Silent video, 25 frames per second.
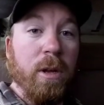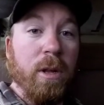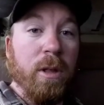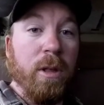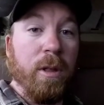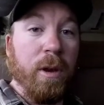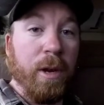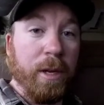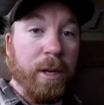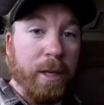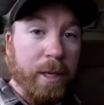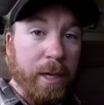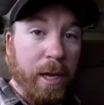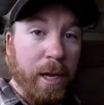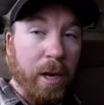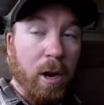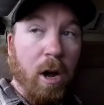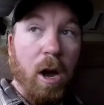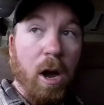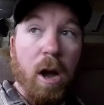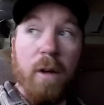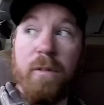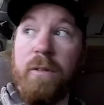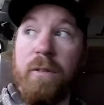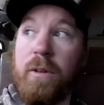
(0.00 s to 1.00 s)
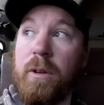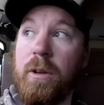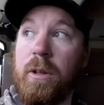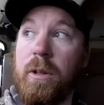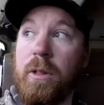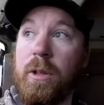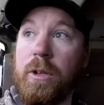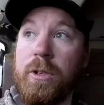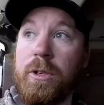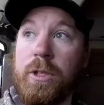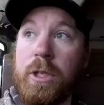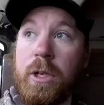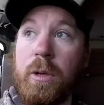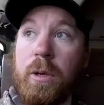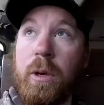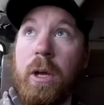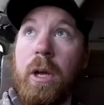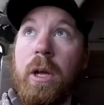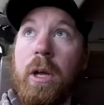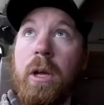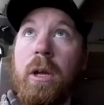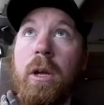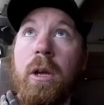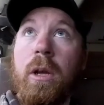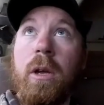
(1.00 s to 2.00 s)
so I can get off this unit.
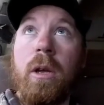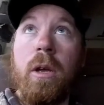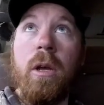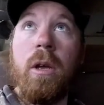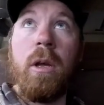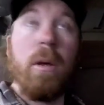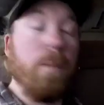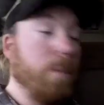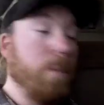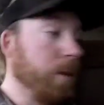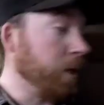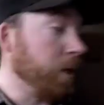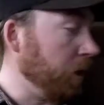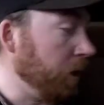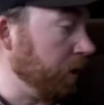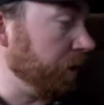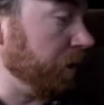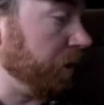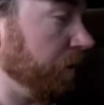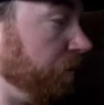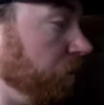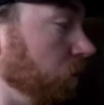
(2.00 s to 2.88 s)
Because if you